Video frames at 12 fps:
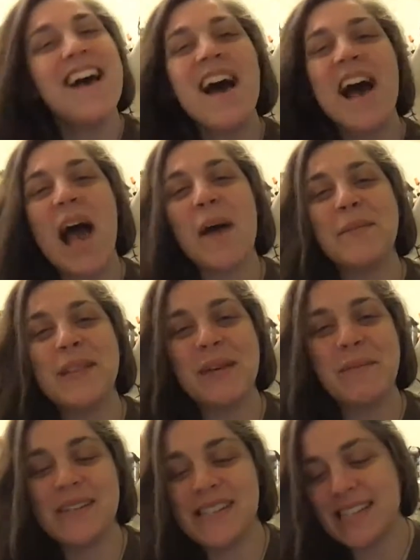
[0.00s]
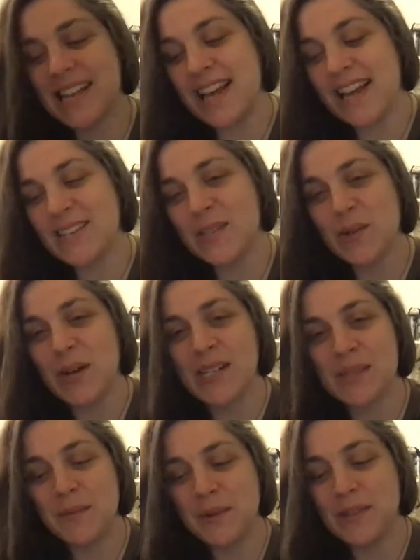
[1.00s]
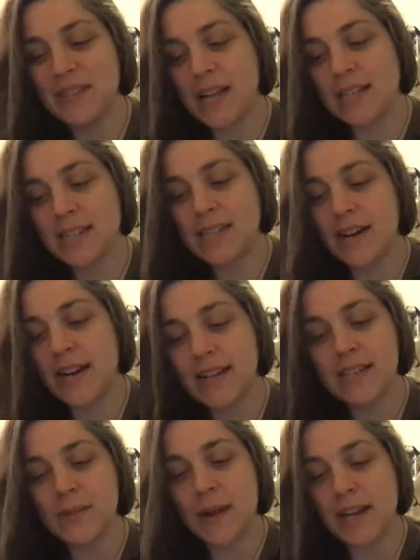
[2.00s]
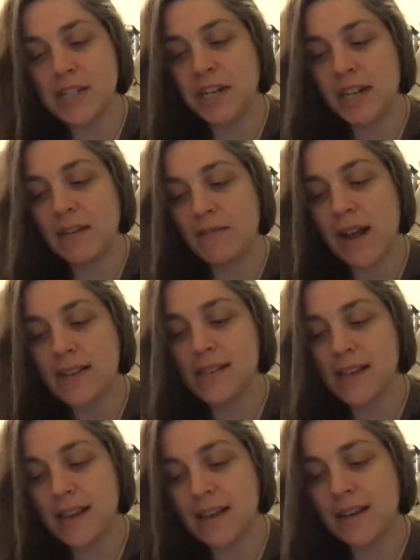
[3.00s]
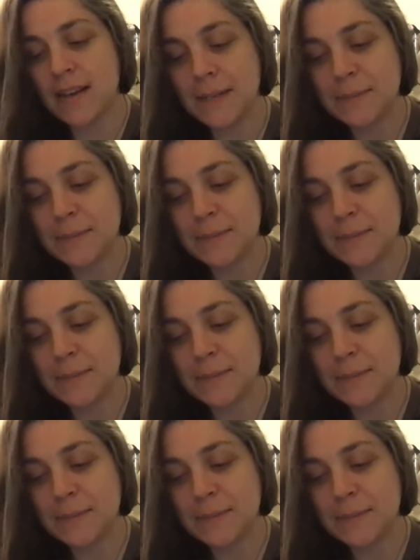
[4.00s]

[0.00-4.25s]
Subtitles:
I'm a Libra sun, Taurus moon, Sagittarius rising.